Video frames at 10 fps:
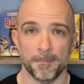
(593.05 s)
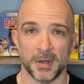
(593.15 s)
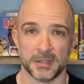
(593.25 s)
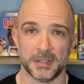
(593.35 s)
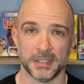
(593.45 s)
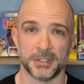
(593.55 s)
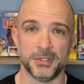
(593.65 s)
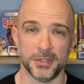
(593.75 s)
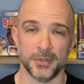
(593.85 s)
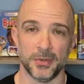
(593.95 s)
But this
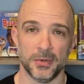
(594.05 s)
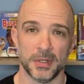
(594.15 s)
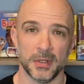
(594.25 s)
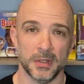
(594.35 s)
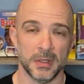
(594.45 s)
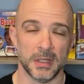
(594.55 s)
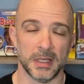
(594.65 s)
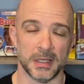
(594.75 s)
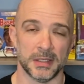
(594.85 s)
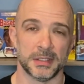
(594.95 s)
dude
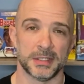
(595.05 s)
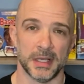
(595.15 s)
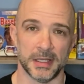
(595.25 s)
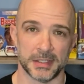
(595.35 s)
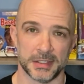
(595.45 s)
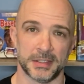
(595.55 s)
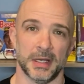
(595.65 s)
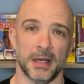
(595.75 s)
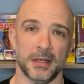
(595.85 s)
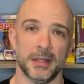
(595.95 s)
is a
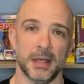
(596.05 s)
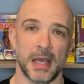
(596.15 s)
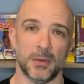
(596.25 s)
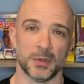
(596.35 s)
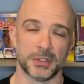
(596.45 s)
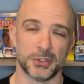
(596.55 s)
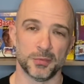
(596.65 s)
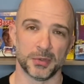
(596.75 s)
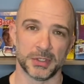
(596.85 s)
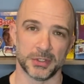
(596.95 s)
stud, and we're
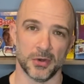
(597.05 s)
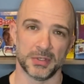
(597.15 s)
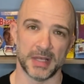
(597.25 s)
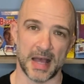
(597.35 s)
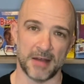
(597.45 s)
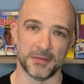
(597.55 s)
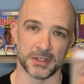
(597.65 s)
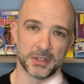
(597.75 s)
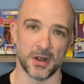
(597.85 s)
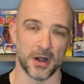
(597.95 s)
super stoked to have
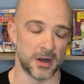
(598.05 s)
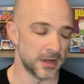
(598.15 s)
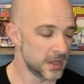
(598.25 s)
this card.